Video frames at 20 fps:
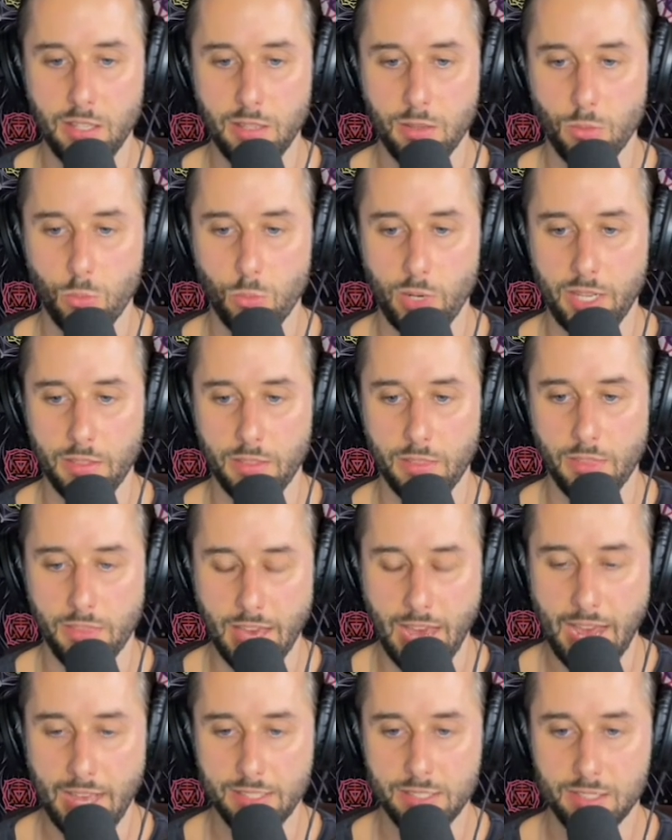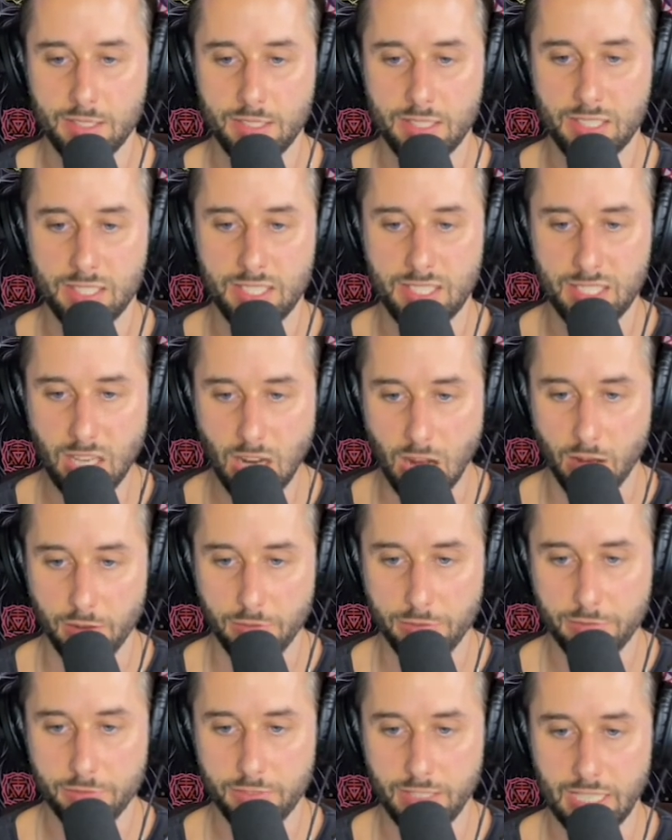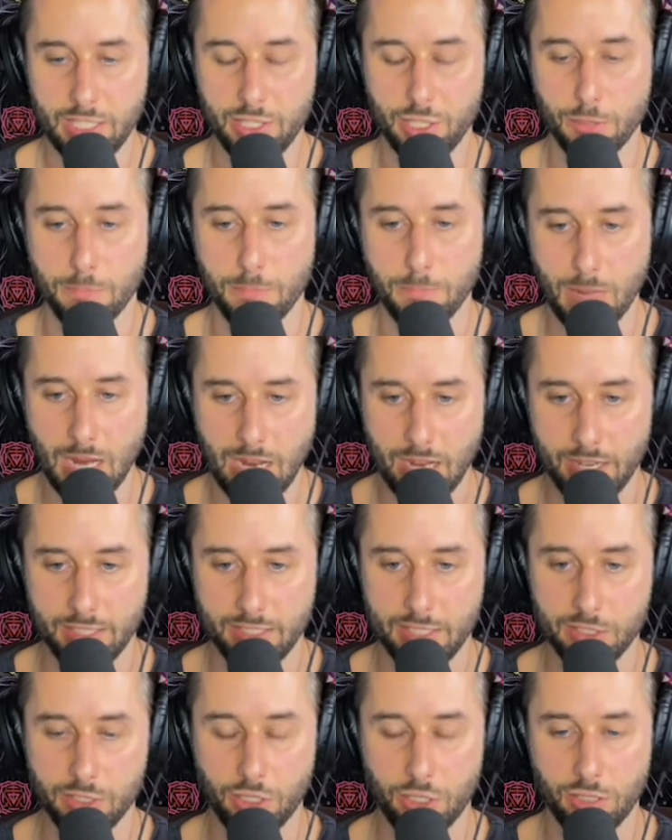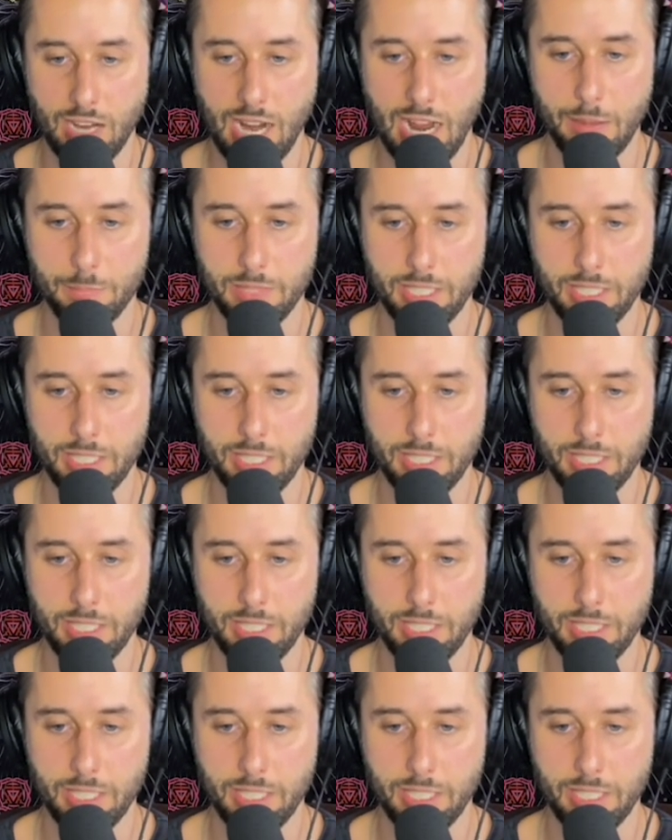when that stuff in your mind is crap,